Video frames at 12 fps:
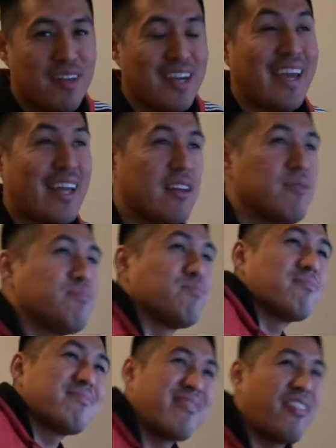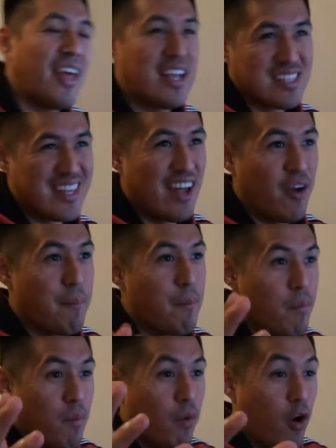Again, things that
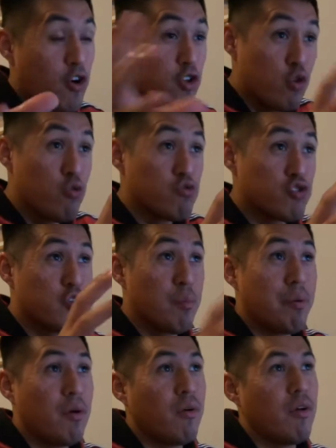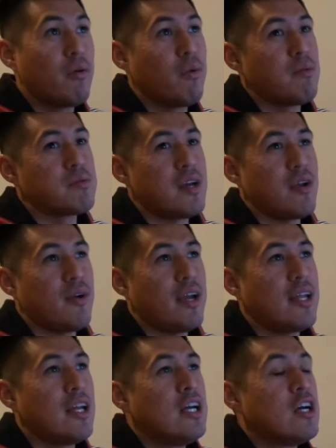are used to build a website,
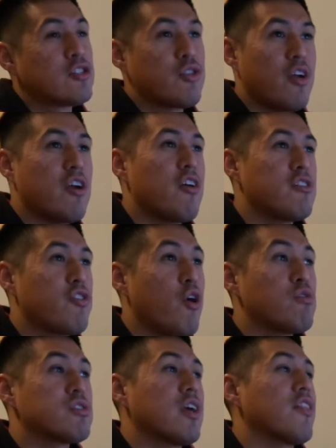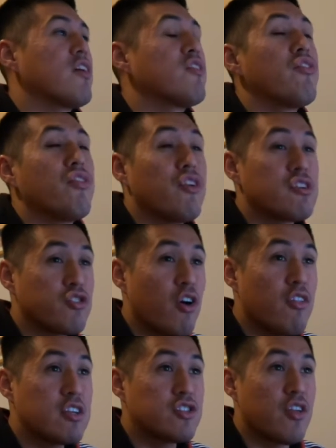right? So there are those things. Then there's
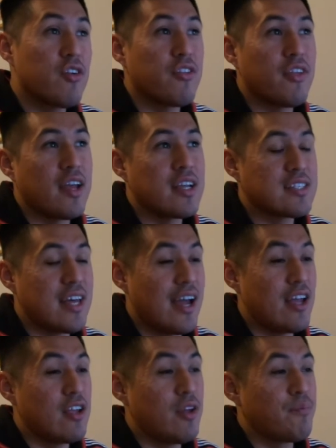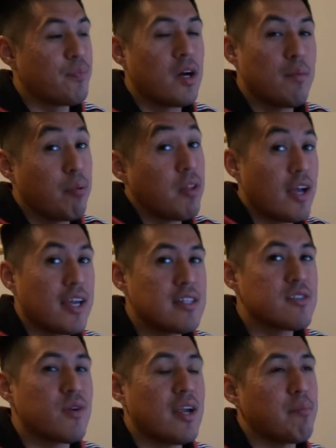all these other things that
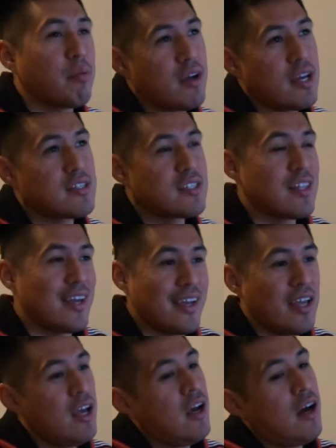plugins, right? Plugins is like,